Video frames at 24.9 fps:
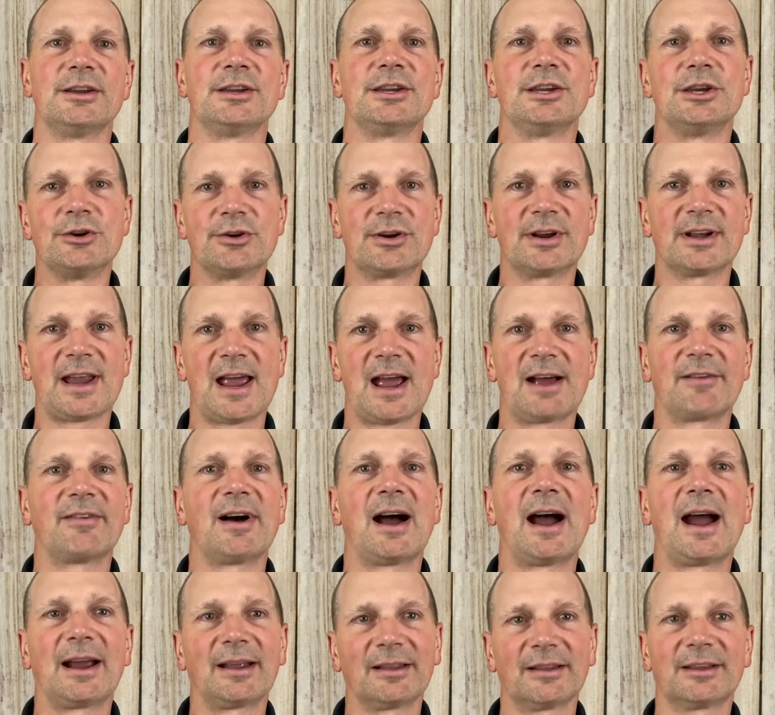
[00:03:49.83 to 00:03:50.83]
You can have a
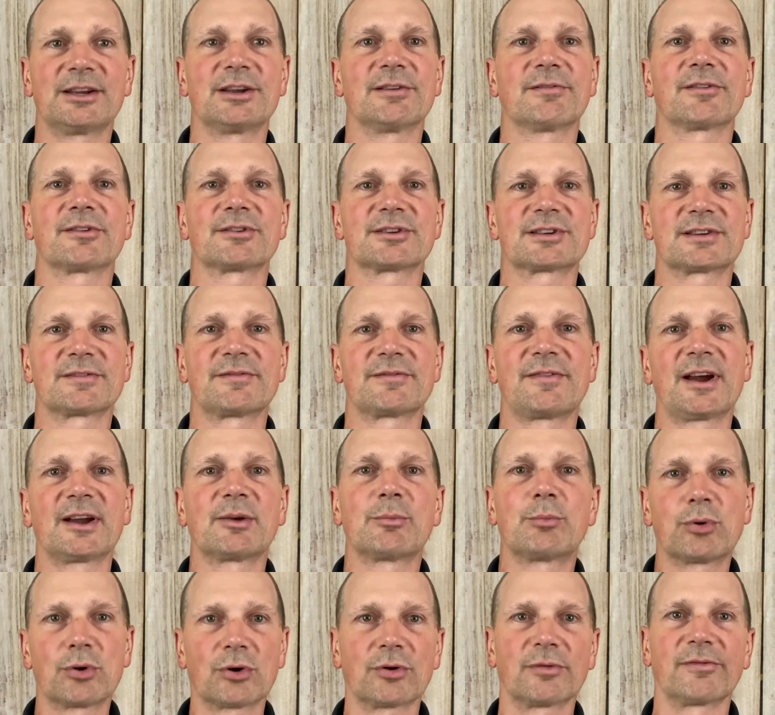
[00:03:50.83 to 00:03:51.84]
highly diversified
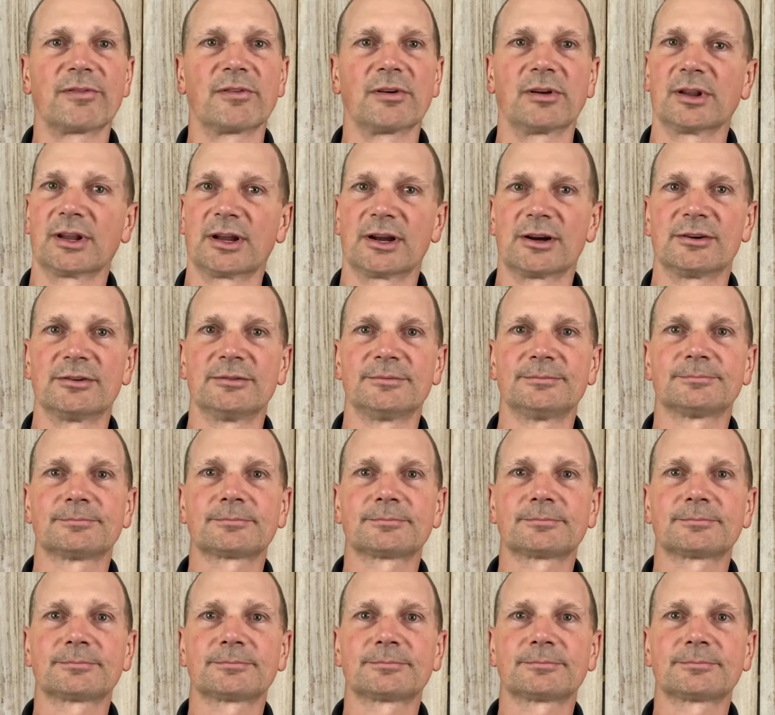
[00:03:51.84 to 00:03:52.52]
portfolio